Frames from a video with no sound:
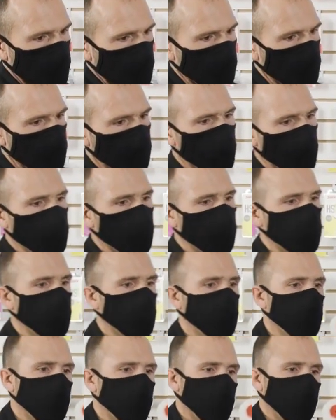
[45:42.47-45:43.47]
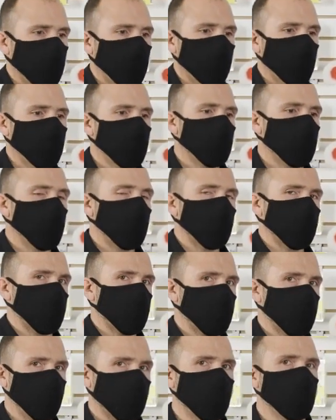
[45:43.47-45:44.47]
And then we want to
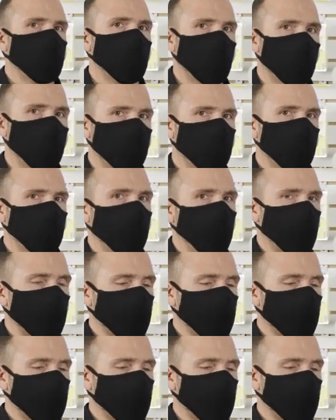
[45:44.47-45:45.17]
scrape off the